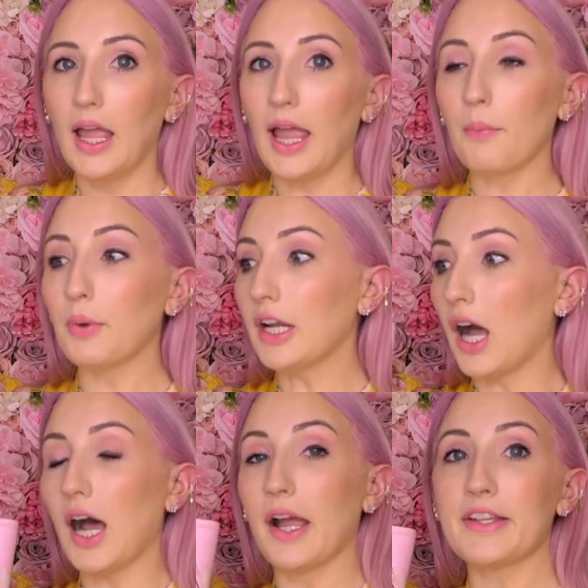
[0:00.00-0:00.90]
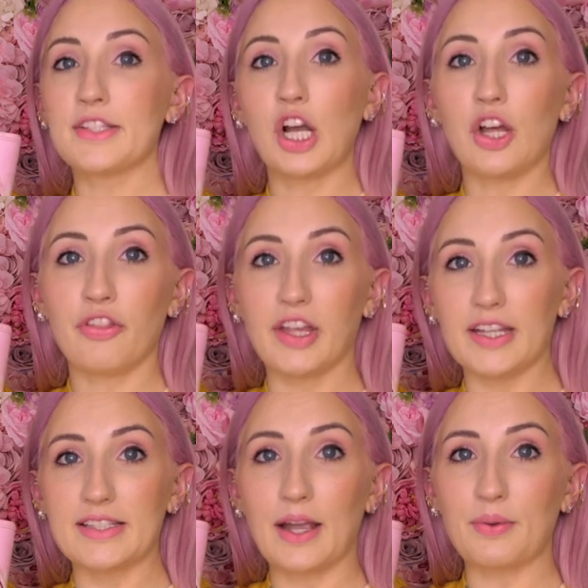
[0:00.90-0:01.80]
And when I saw
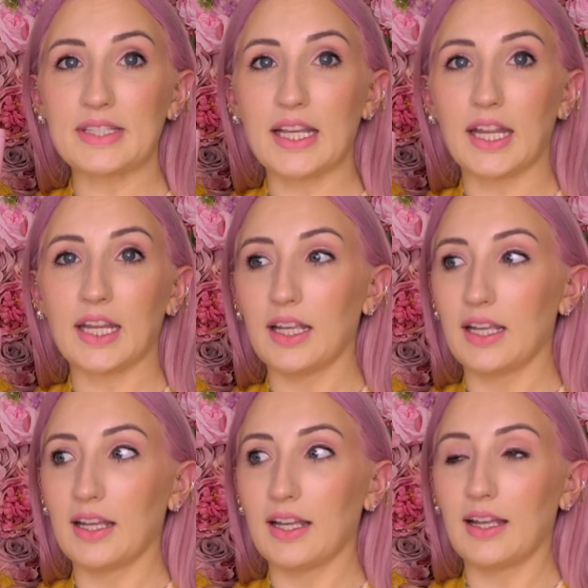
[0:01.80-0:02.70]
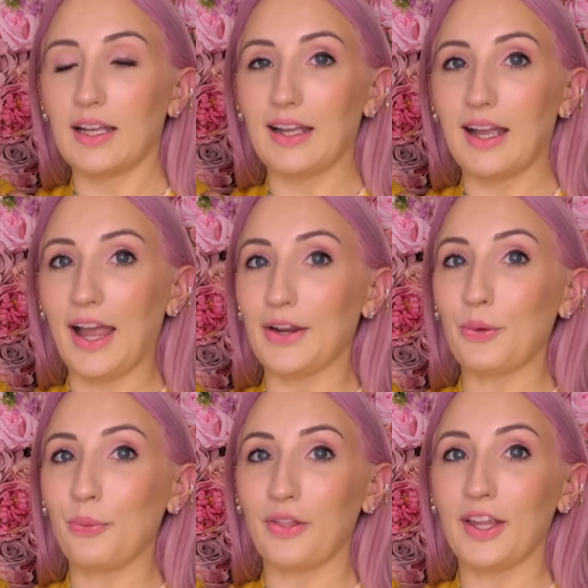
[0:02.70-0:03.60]
this, I was like, I
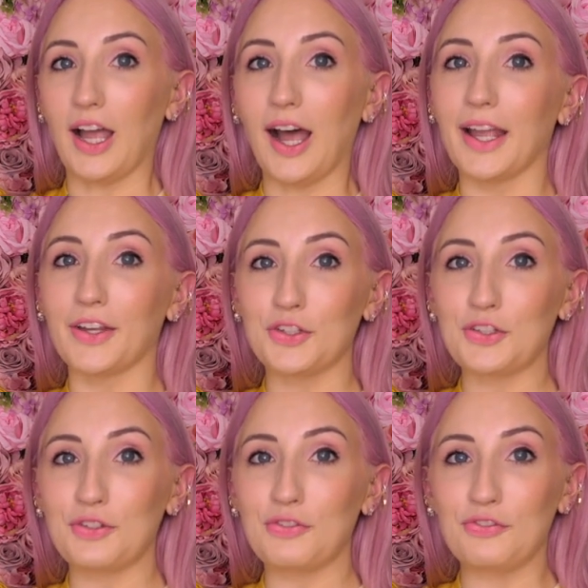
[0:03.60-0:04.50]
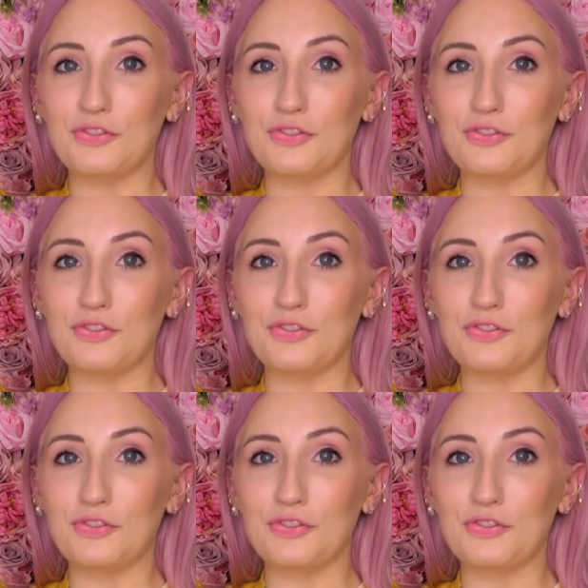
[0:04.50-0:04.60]
don't think I could have